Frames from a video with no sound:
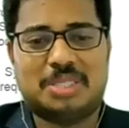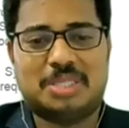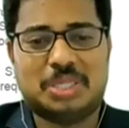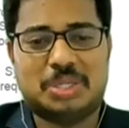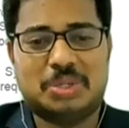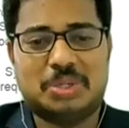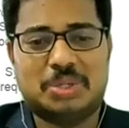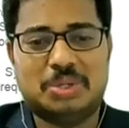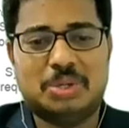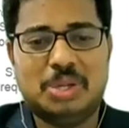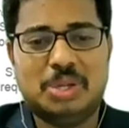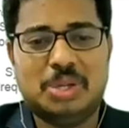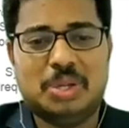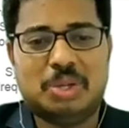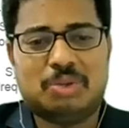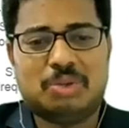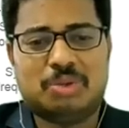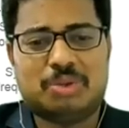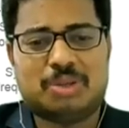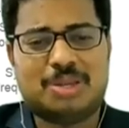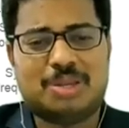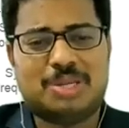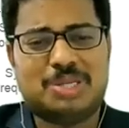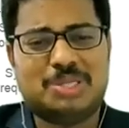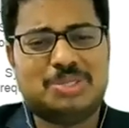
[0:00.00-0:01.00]
So you
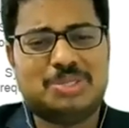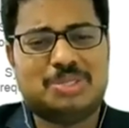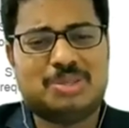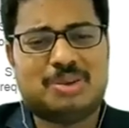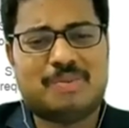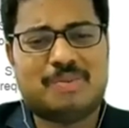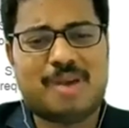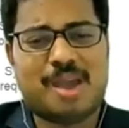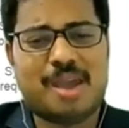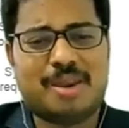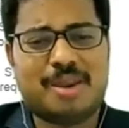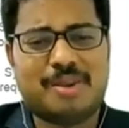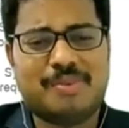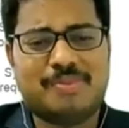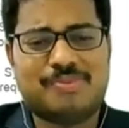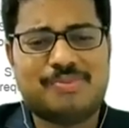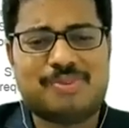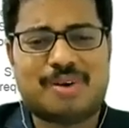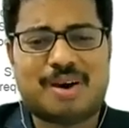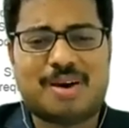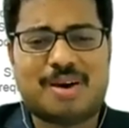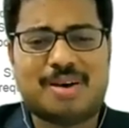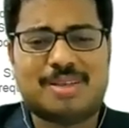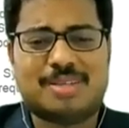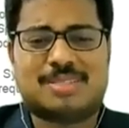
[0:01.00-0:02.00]
can use a very
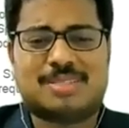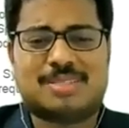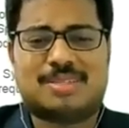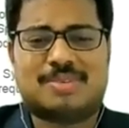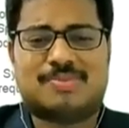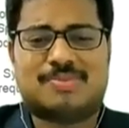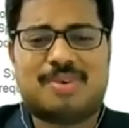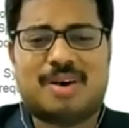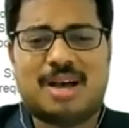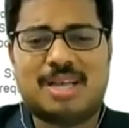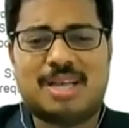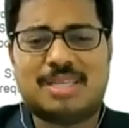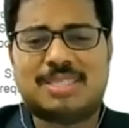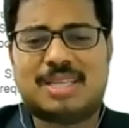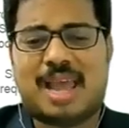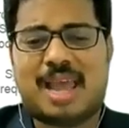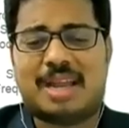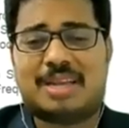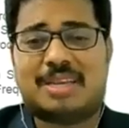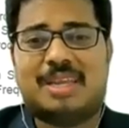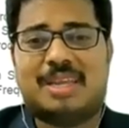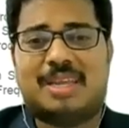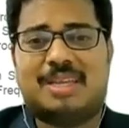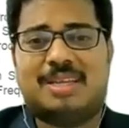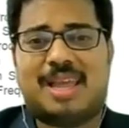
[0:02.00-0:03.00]
fast, fast
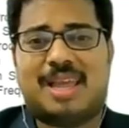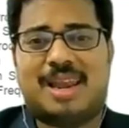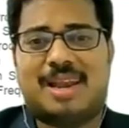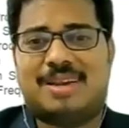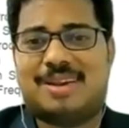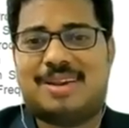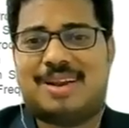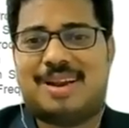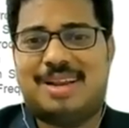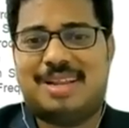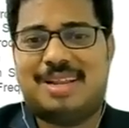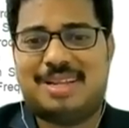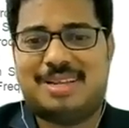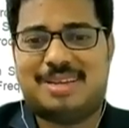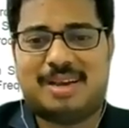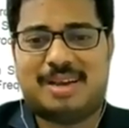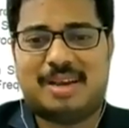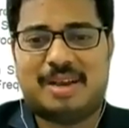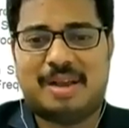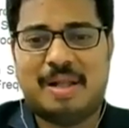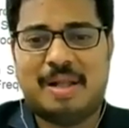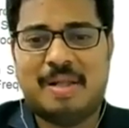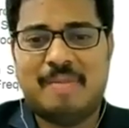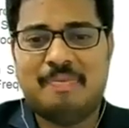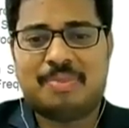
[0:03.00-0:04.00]
acting electronic
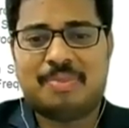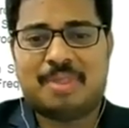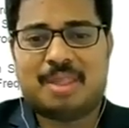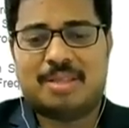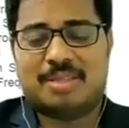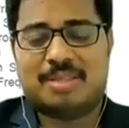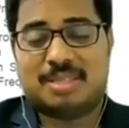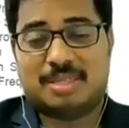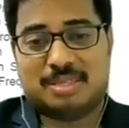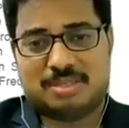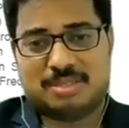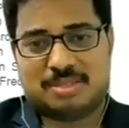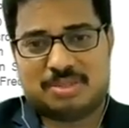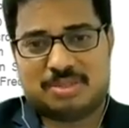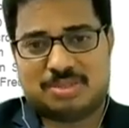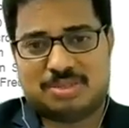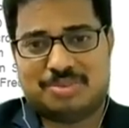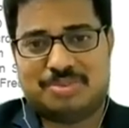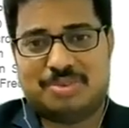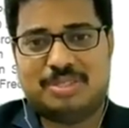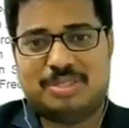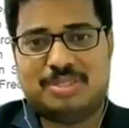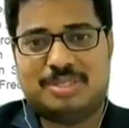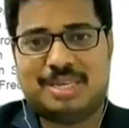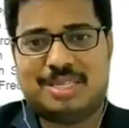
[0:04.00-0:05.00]
uh,
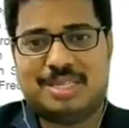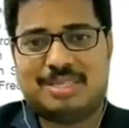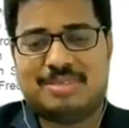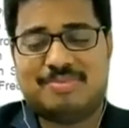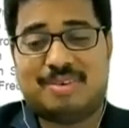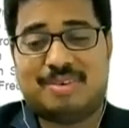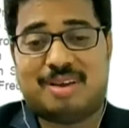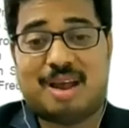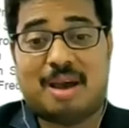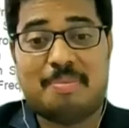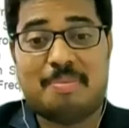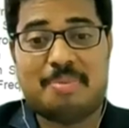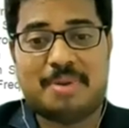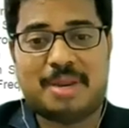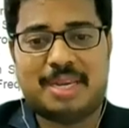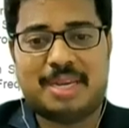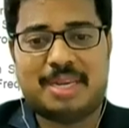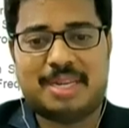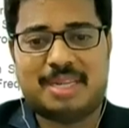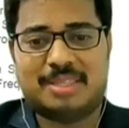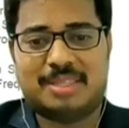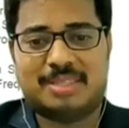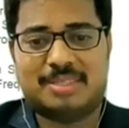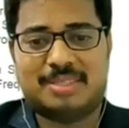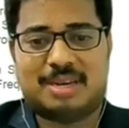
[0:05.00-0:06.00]
switches for
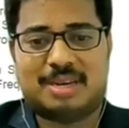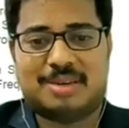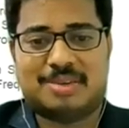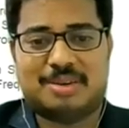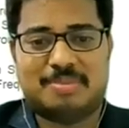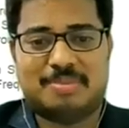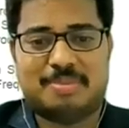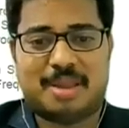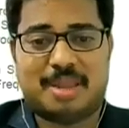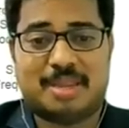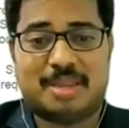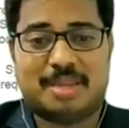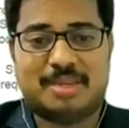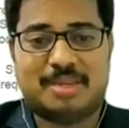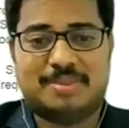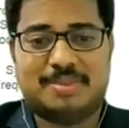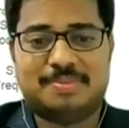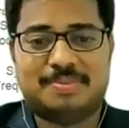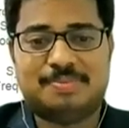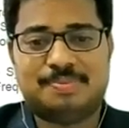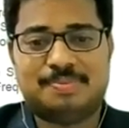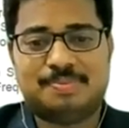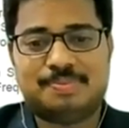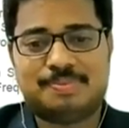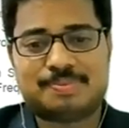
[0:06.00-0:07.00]
operating circuit breaker.
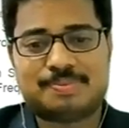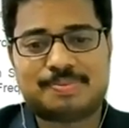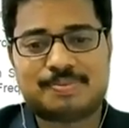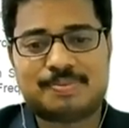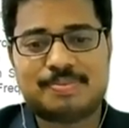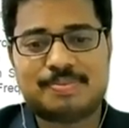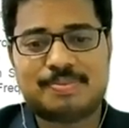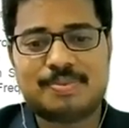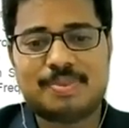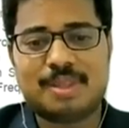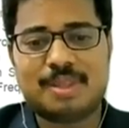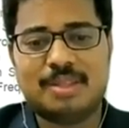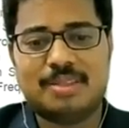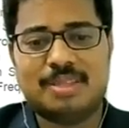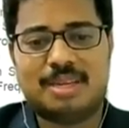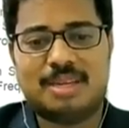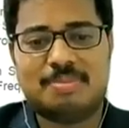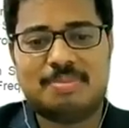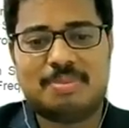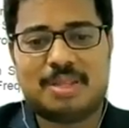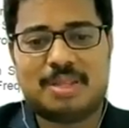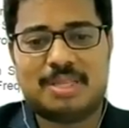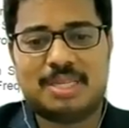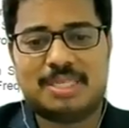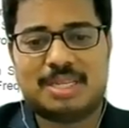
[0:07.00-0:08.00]
That
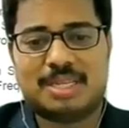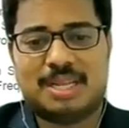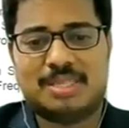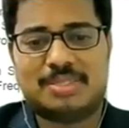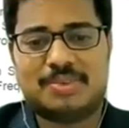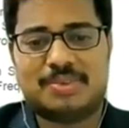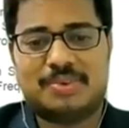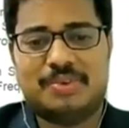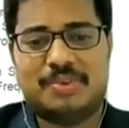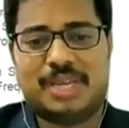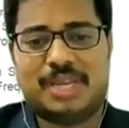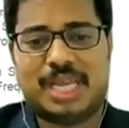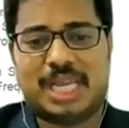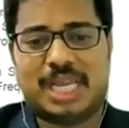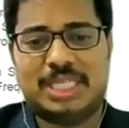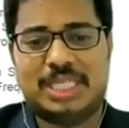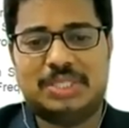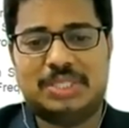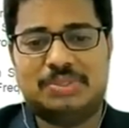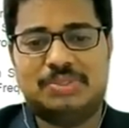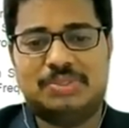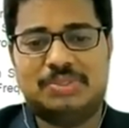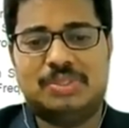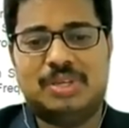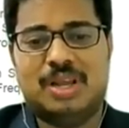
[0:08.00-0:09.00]
project also you can
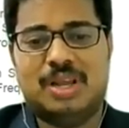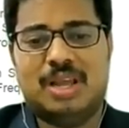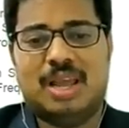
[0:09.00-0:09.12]
do